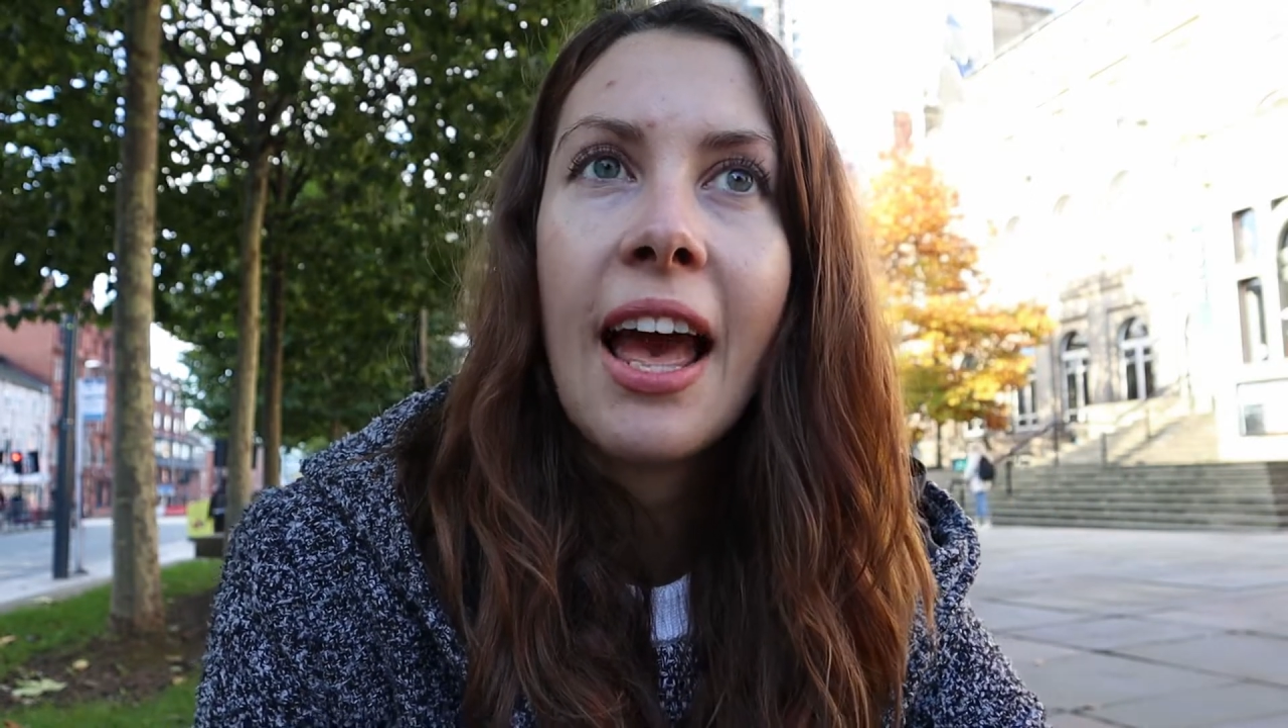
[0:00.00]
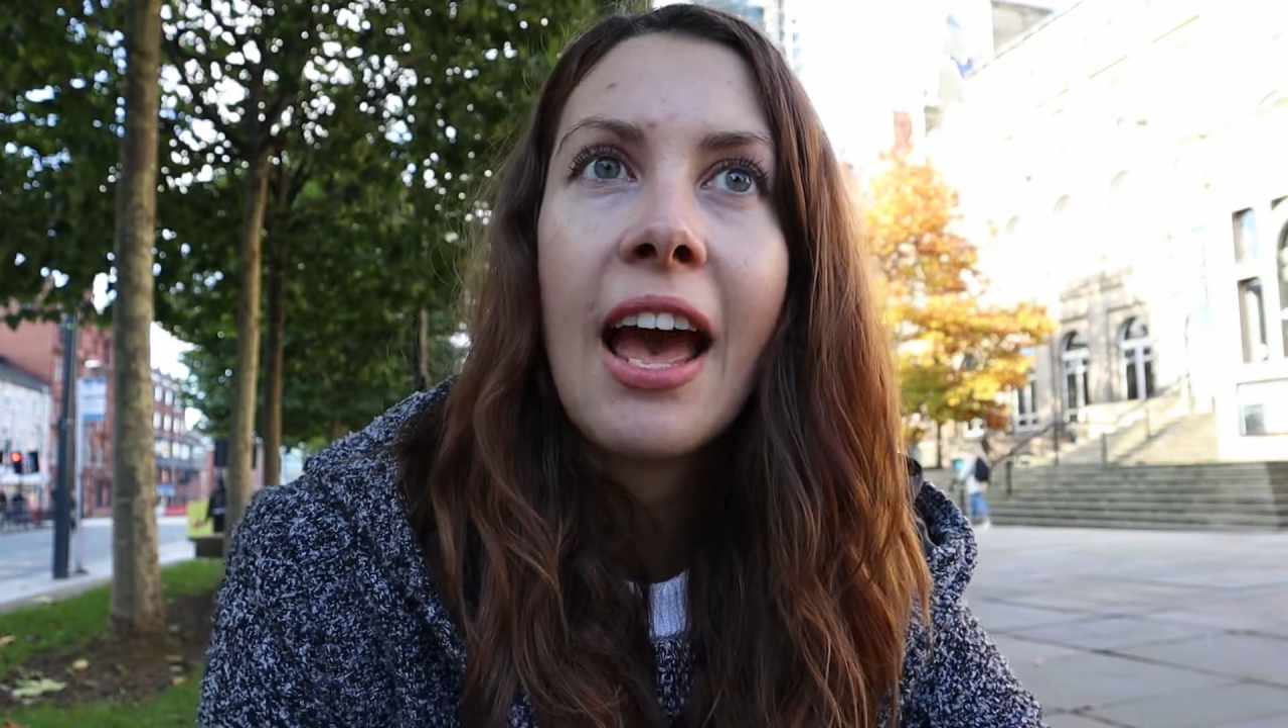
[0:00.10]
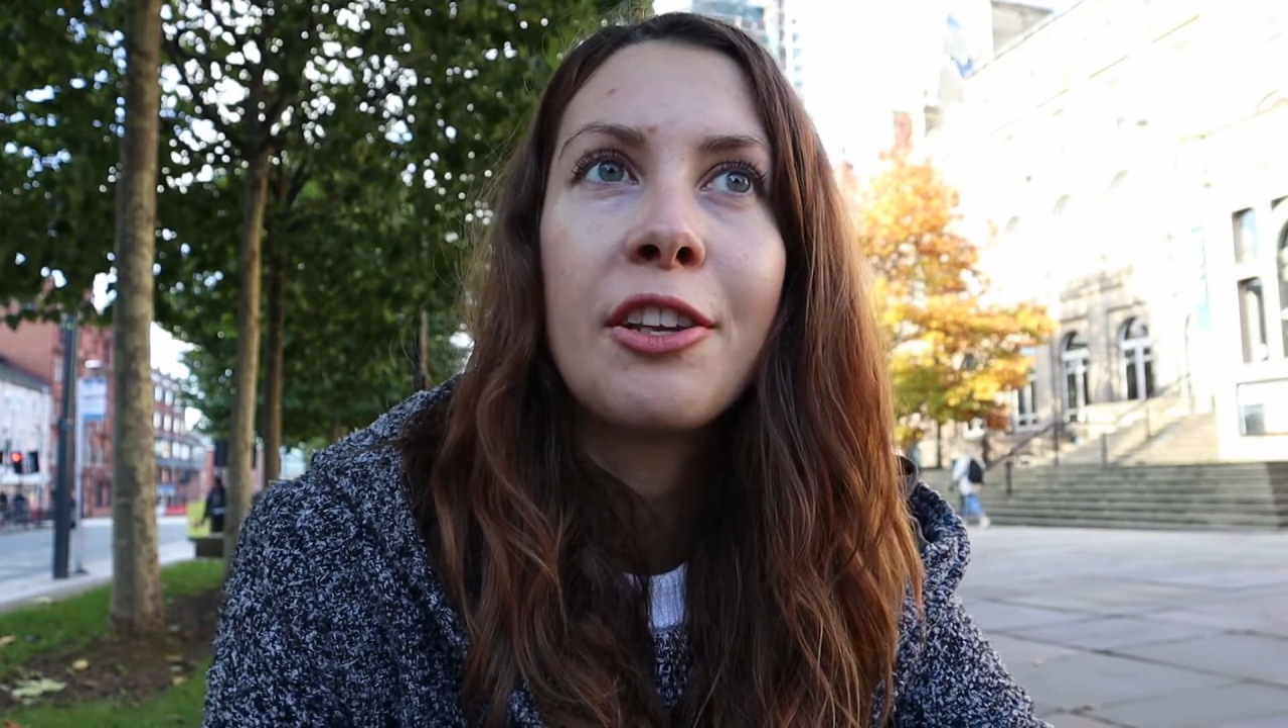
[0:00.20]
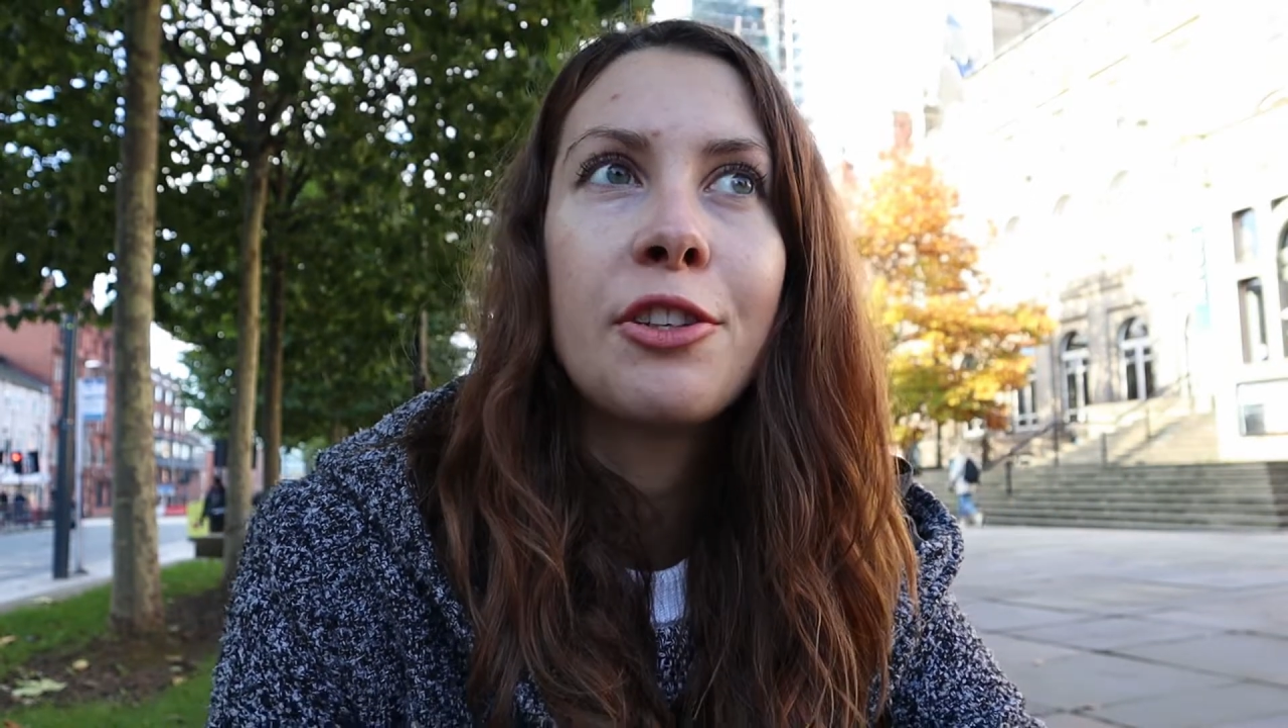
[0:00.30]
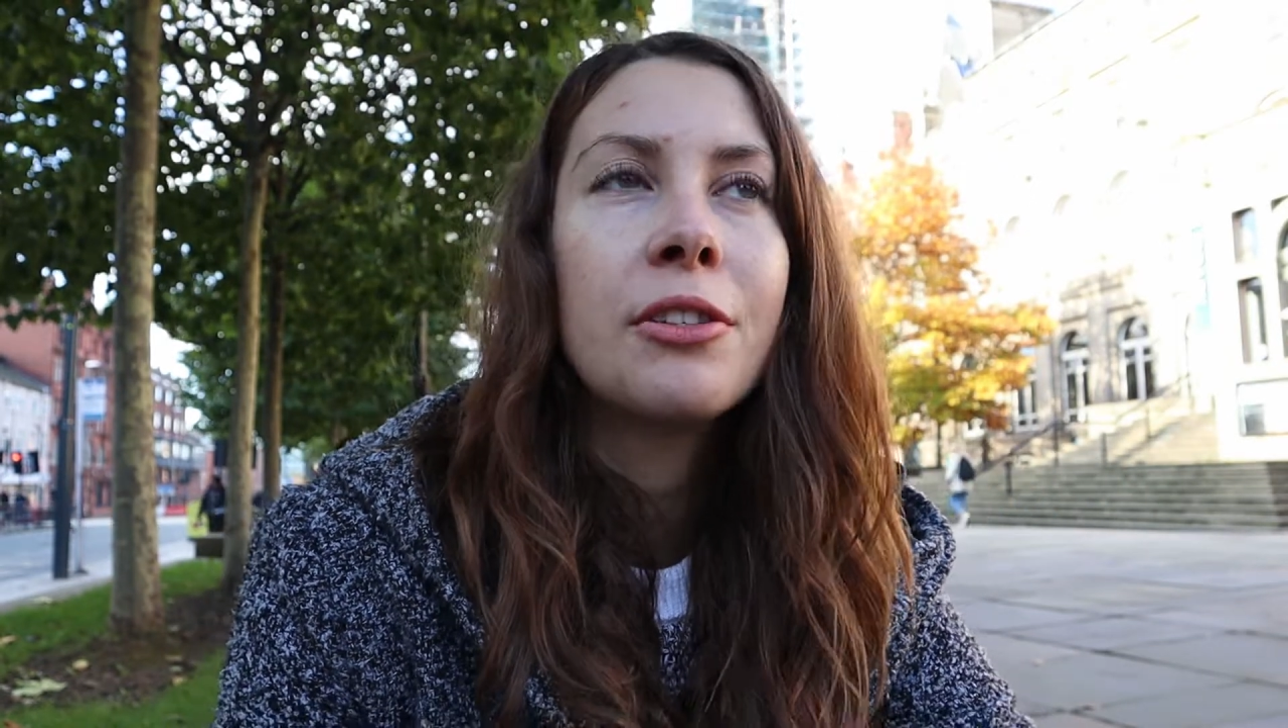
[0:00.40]

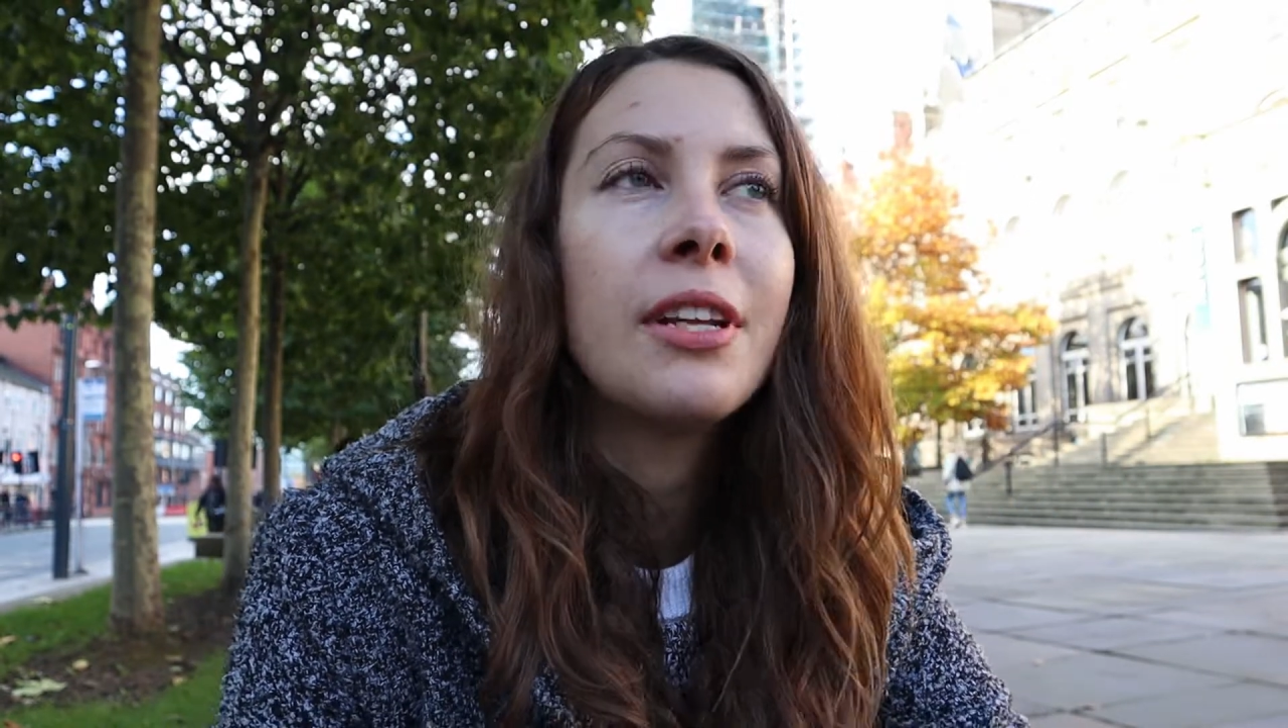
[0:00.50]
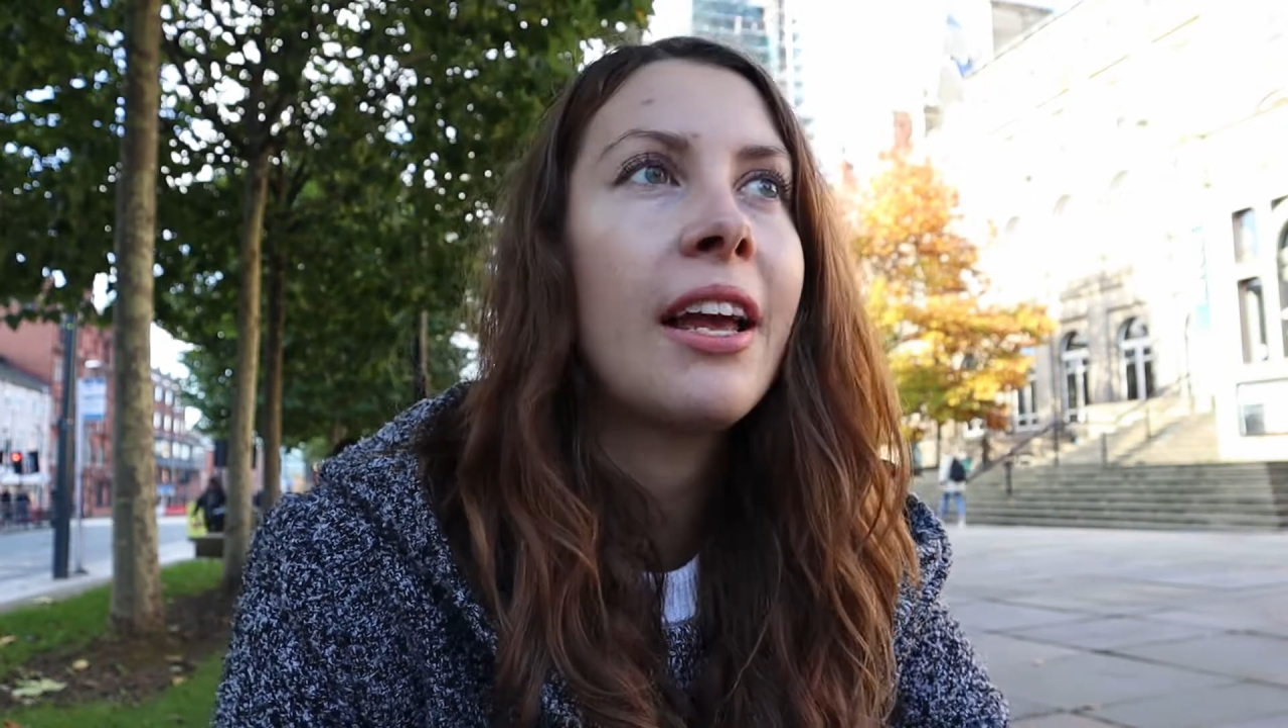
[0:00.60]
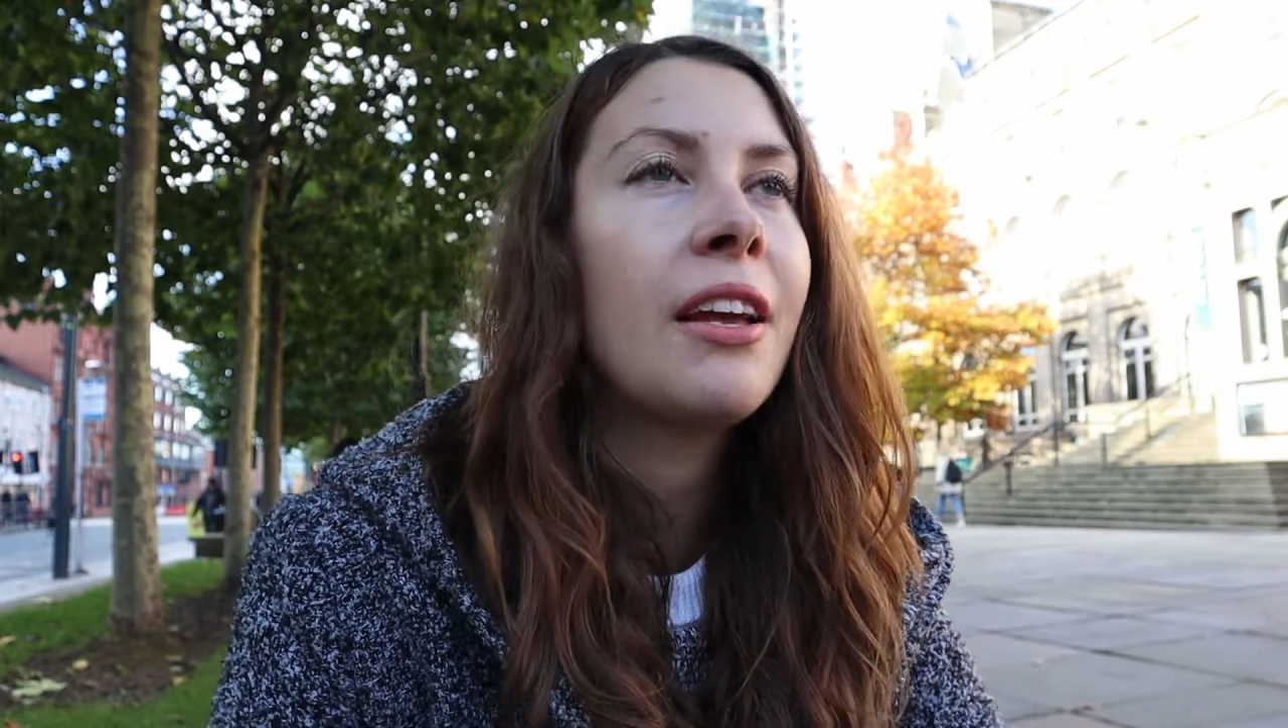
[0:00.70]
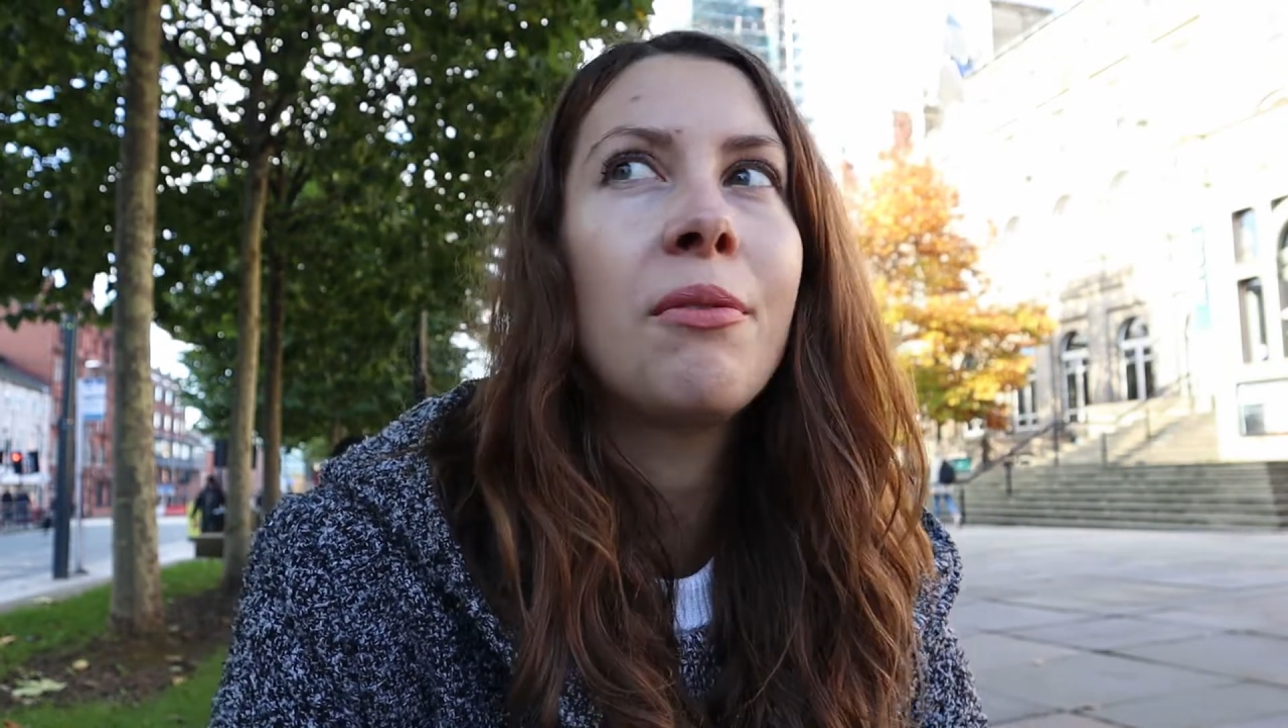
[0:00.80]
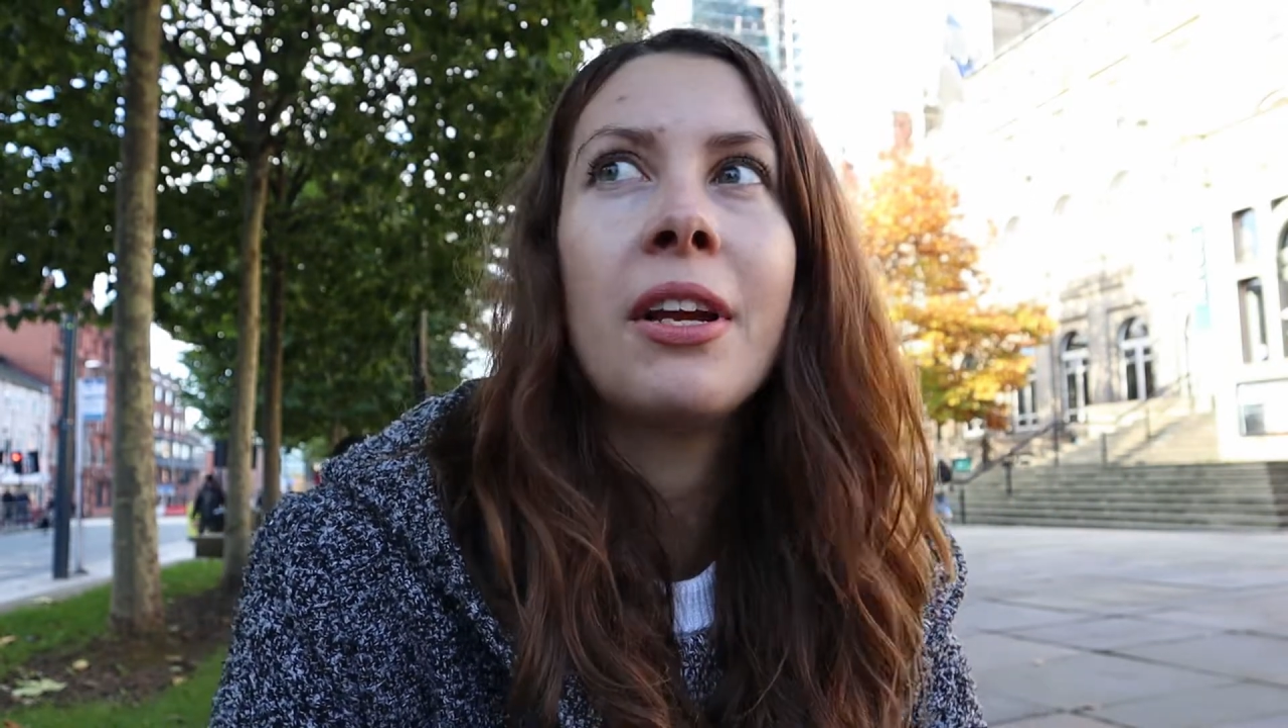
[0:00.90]
and today